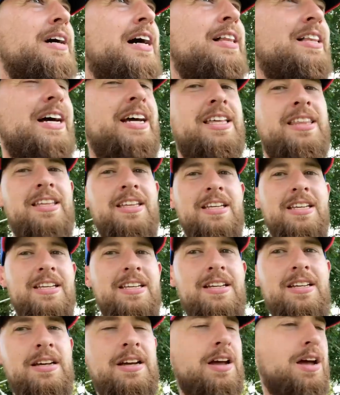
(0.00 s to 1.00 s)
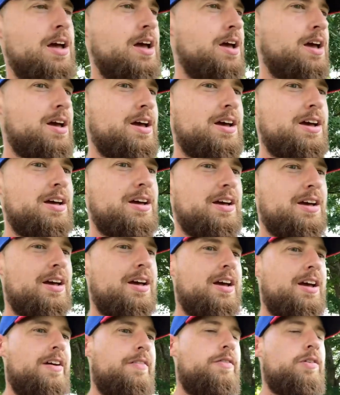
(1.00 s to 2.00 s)
I like the
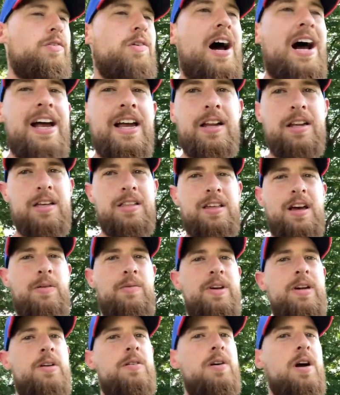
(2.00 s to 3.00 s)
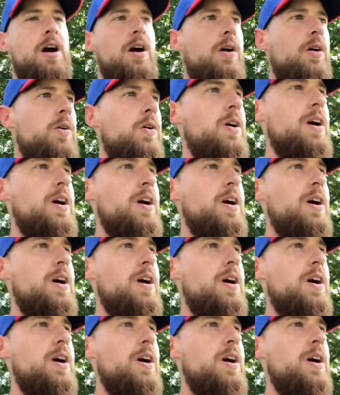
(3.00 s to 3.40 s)
variety that we grow.